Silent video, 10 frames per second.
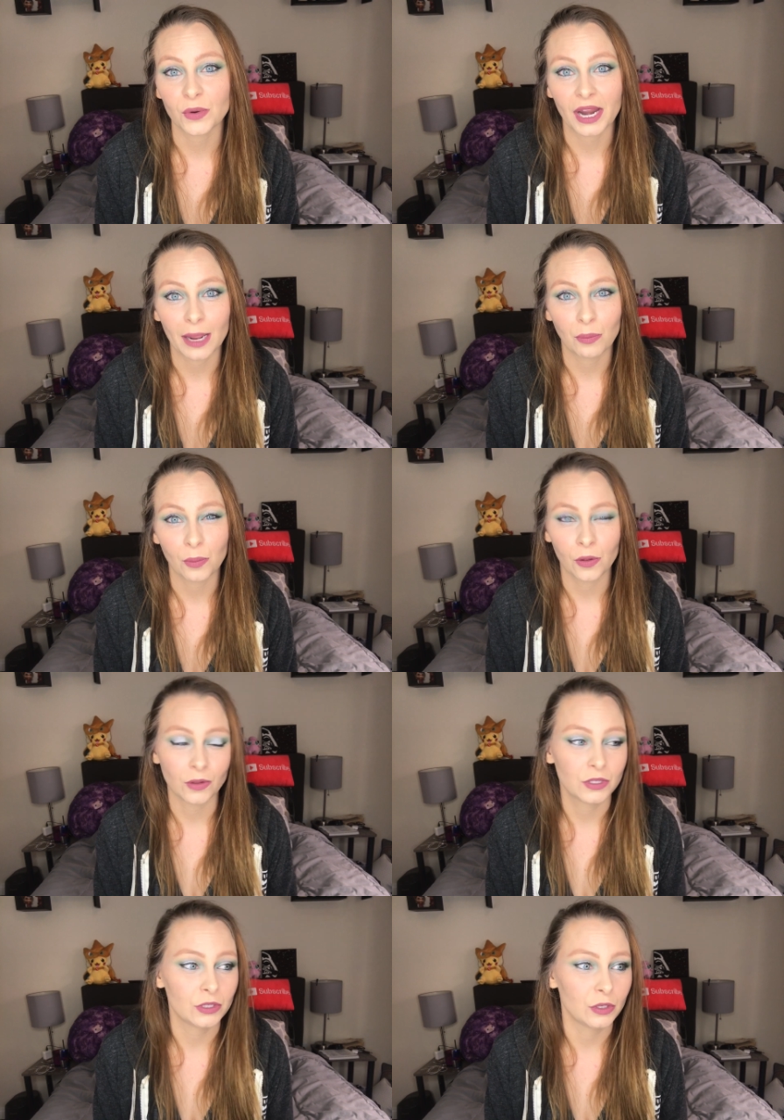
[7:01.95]
We're
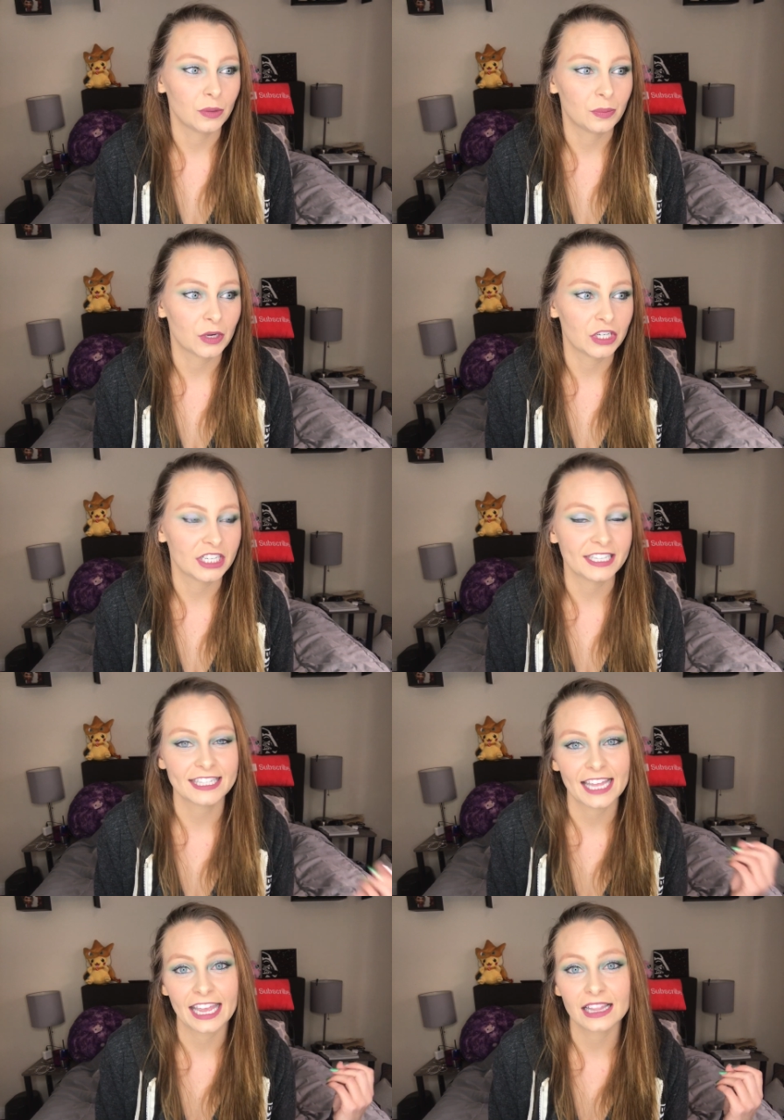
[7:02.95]
able to
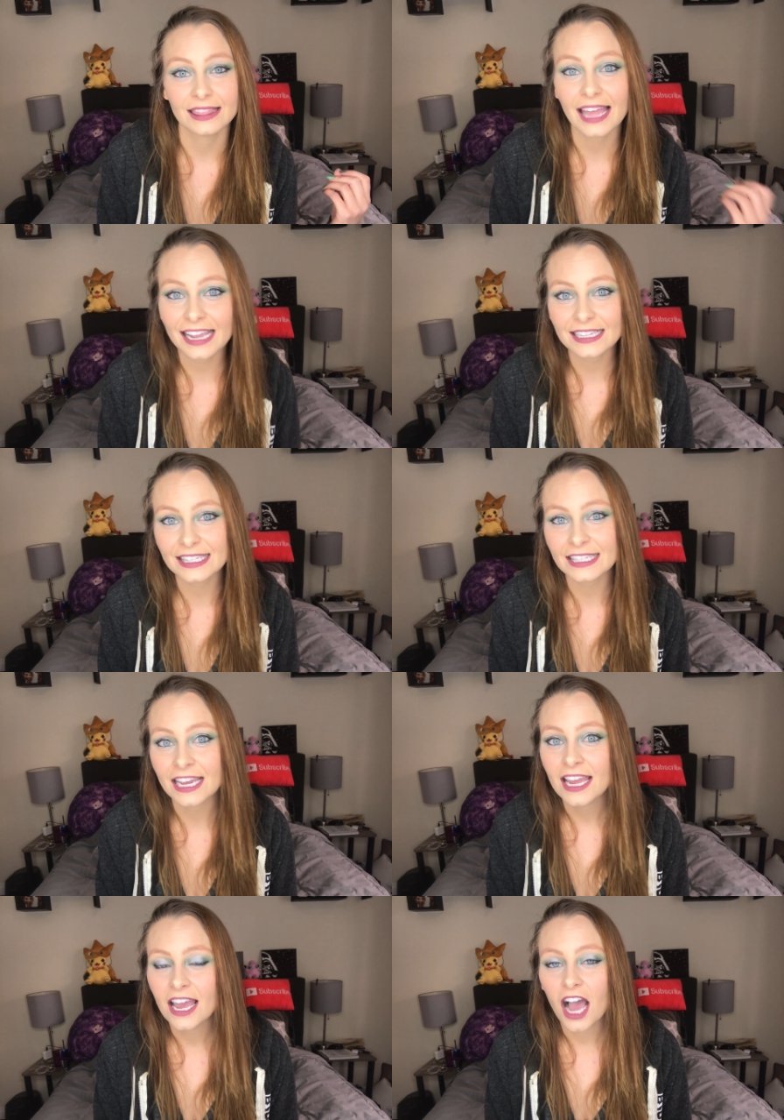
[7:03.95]
purchase like lights,
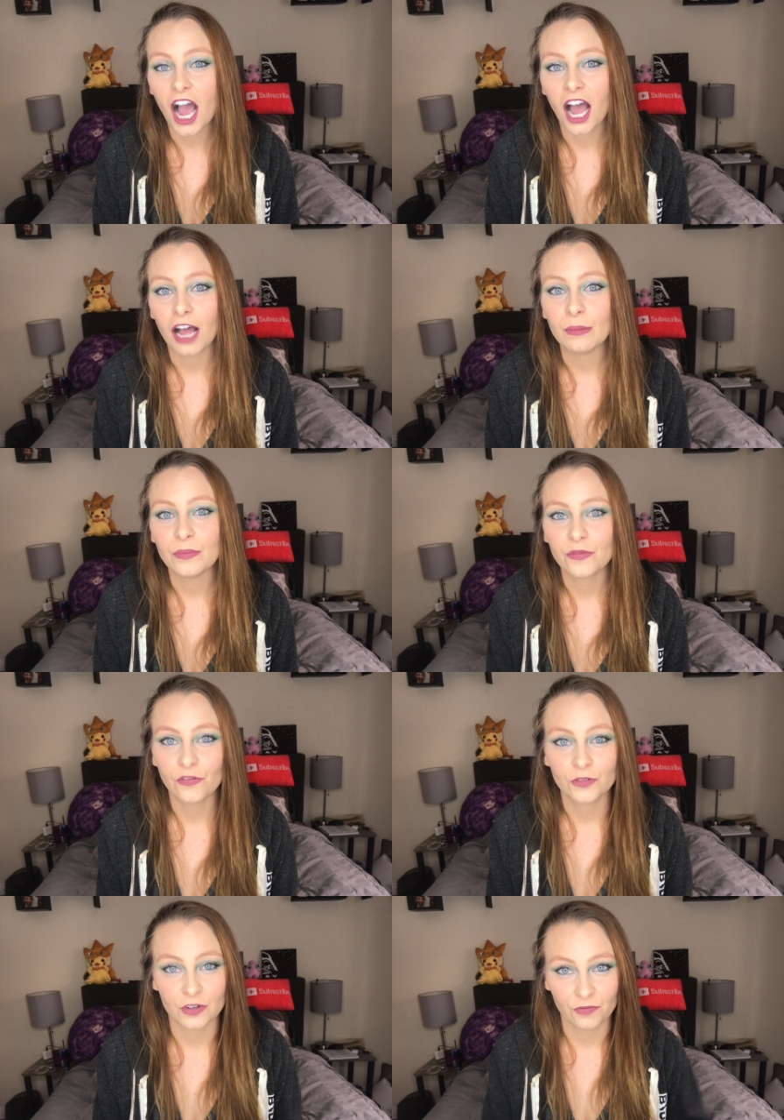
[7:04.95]
um,
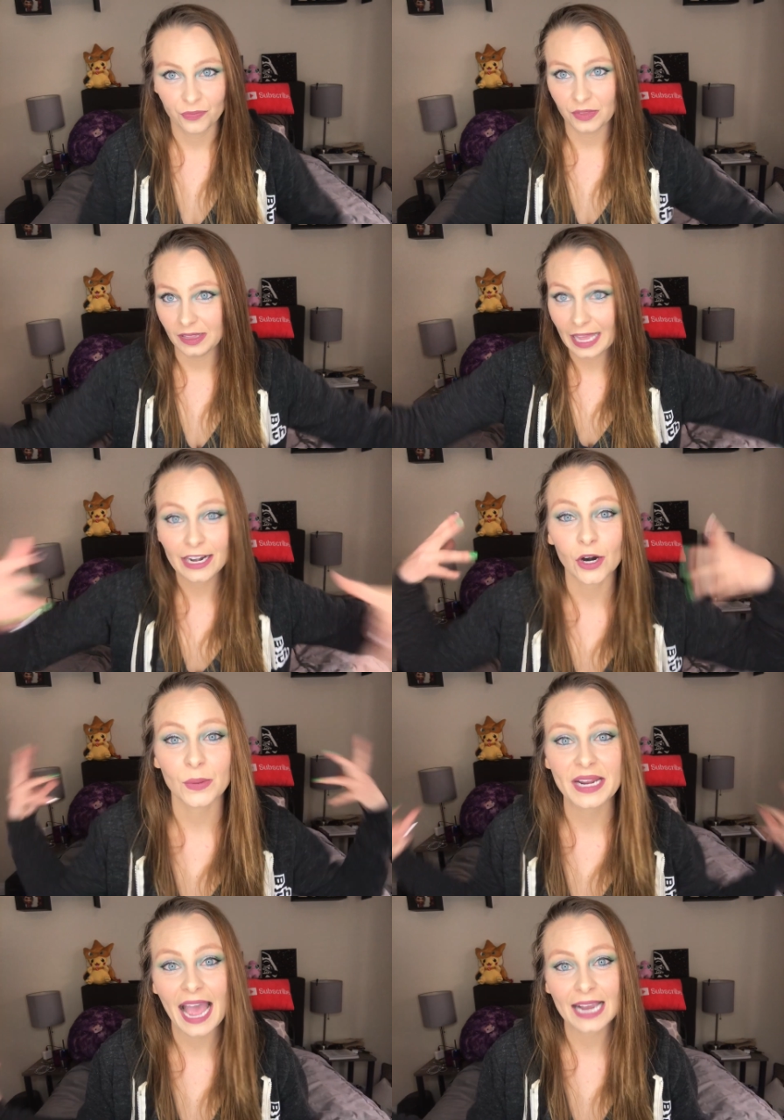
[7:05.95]
to light our
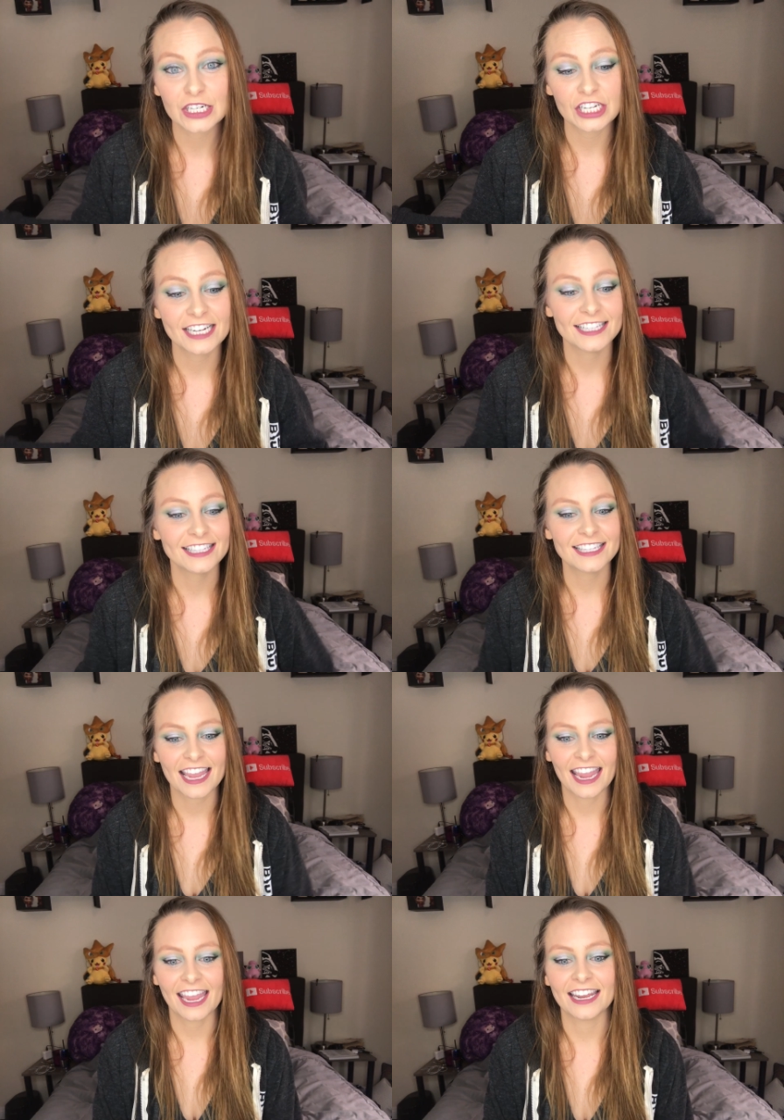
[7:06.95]
reactions
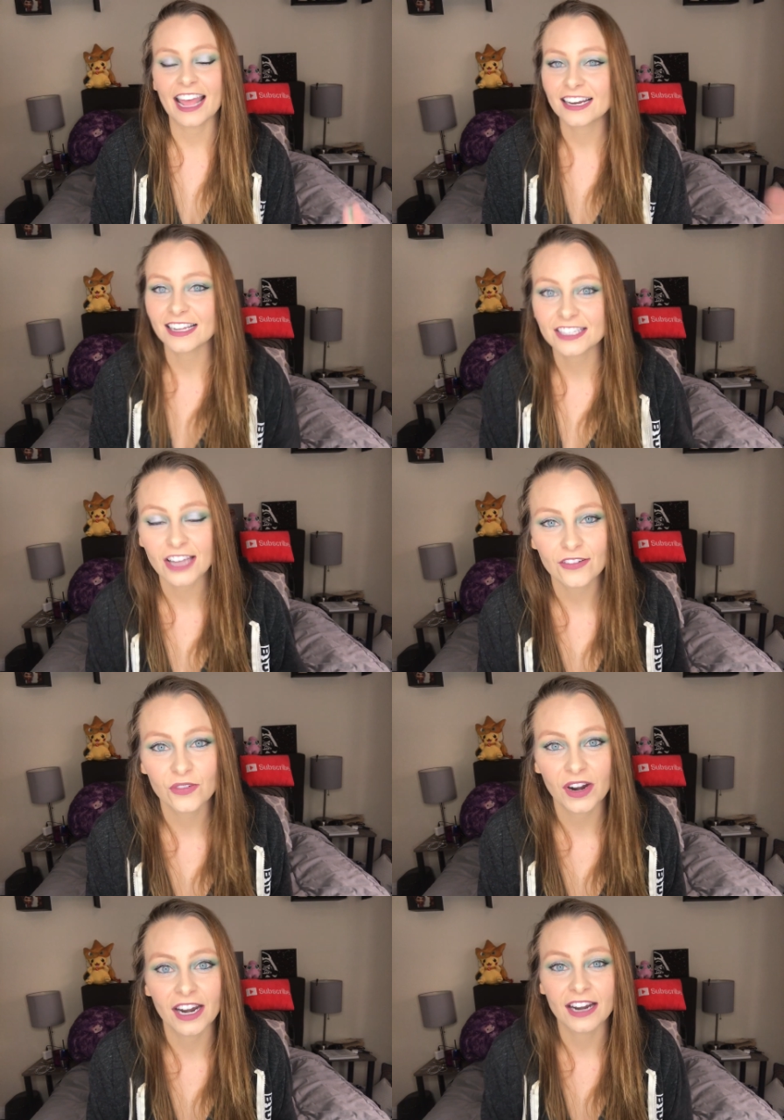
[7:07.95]
and editing
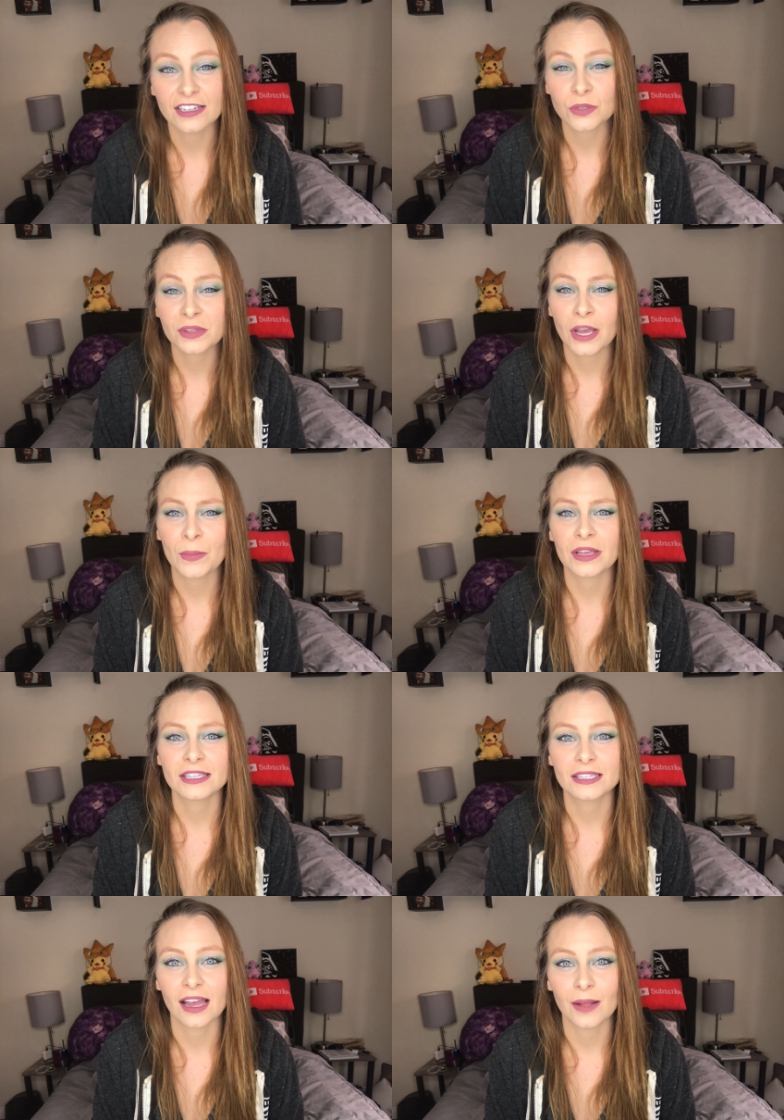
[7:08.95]
software, and it's really helping
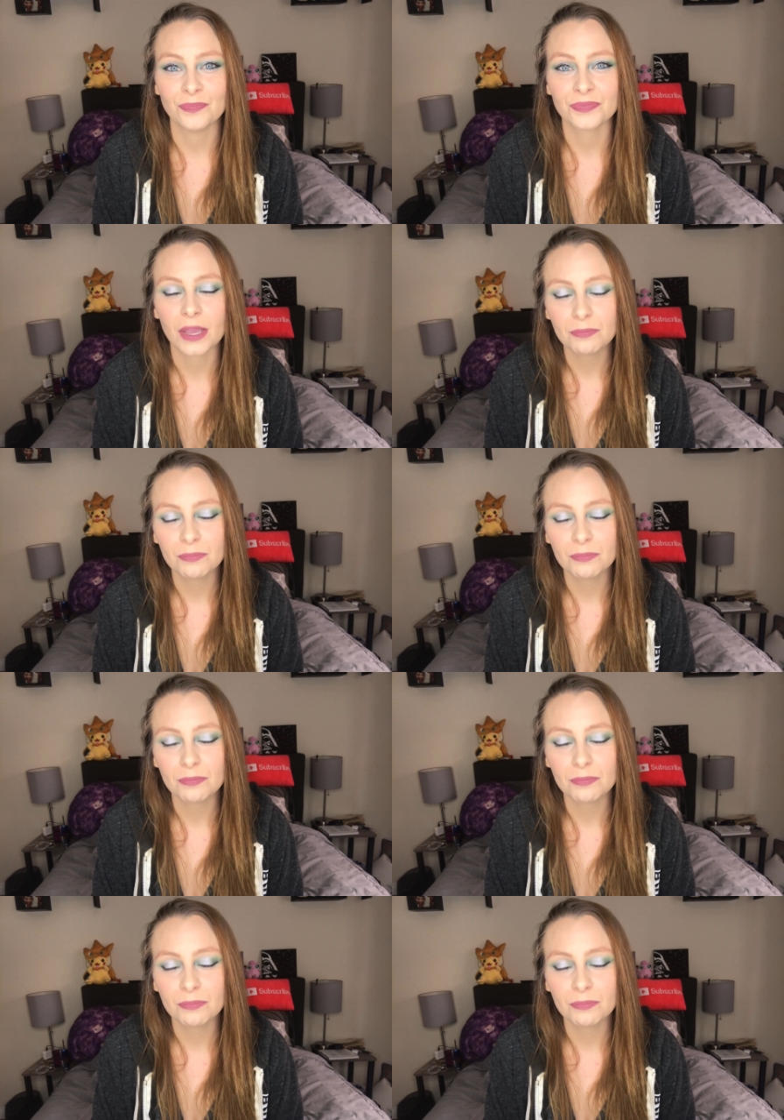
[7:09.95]
us um,